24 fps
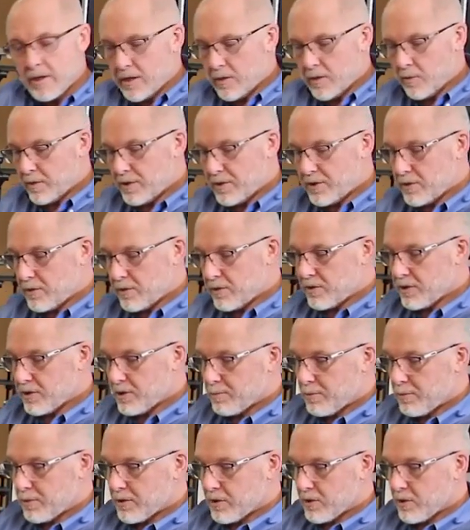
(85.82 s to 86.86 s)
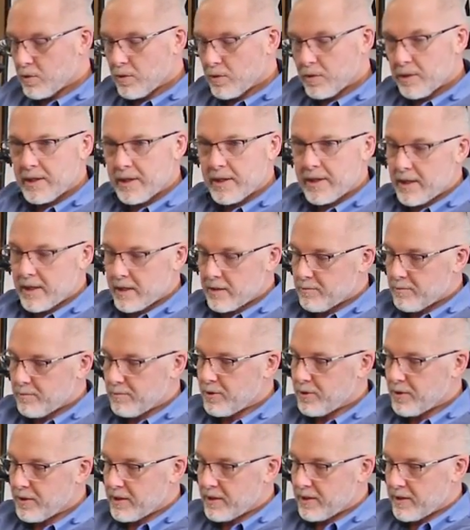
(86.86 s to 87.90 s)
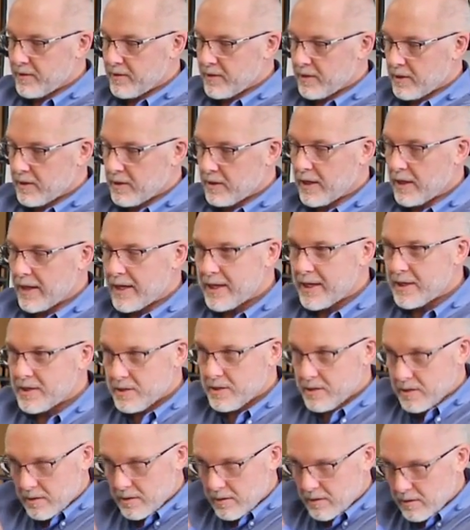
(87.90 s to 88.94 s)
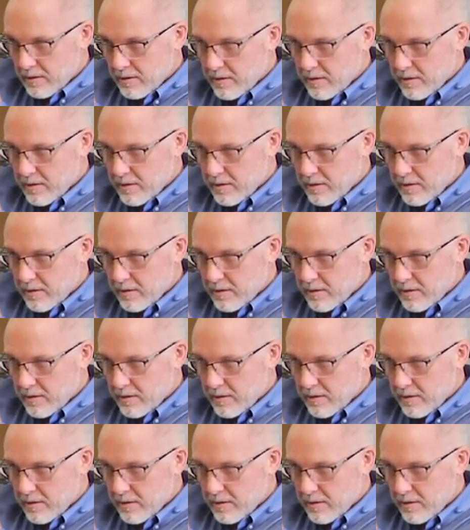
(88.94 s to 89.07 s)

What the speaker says: in which you would just put coolant on, put it on the glass,